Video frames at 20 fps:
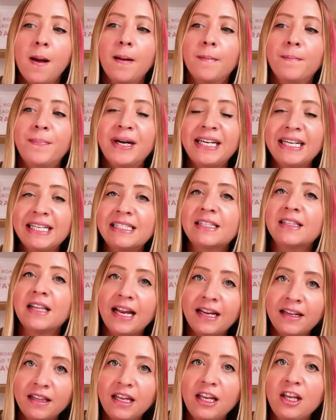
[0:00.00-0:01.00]
but it's
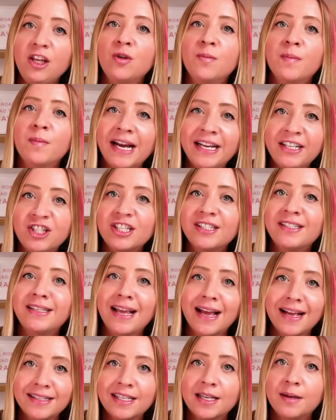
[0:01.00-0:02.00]
likely you might just
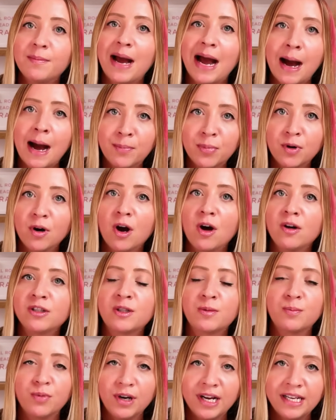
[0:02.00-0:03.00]
get some Aperol
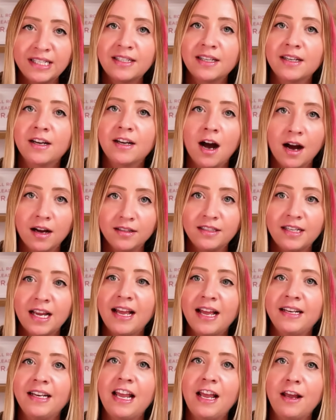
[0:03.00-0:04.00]
Spritz
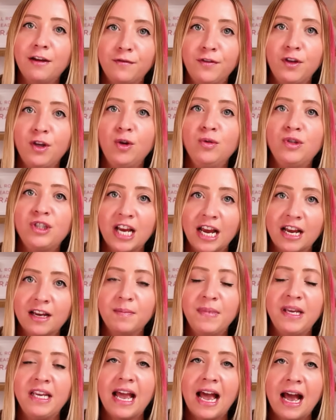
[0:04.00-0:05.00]
content if you check
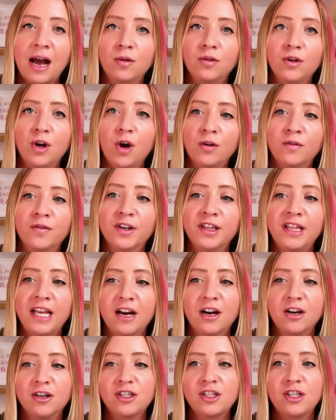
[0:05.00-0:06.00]
me out over
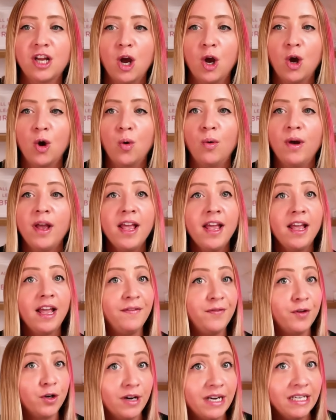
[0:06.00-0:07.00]
there. So
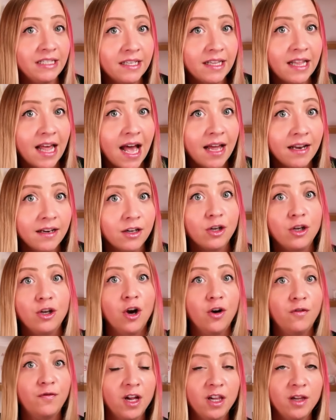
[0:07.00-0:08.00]
if you're into that,
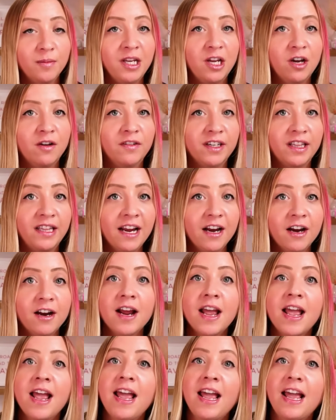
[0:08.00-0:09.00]
go follow me over there.
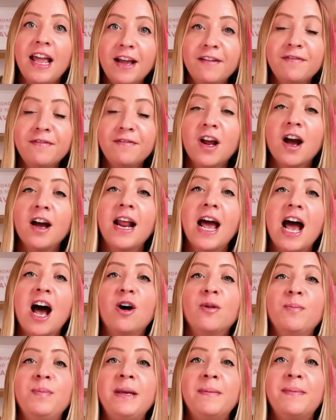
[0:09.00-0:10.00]
If not,
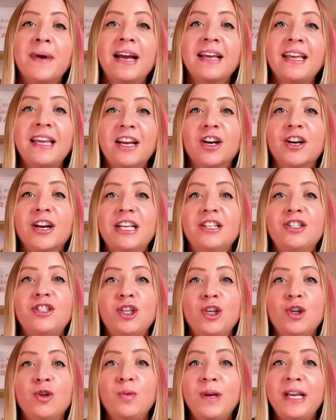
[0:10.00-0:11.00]
I'll be back here in
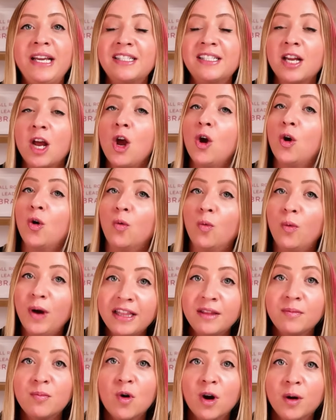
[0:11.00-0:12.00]
2 weeks
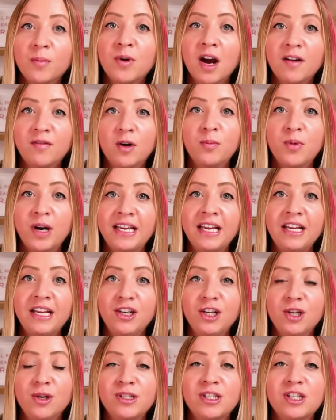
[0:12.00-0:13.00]
with more Bravo breaking
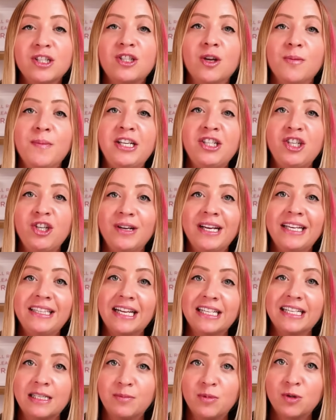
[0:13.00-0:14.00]
news. So make sure you hit
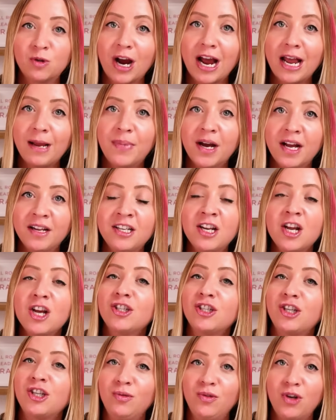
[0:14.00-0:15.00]
that subscribe button
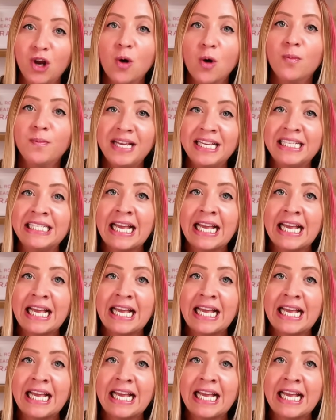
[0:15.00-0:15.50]
so you don't miss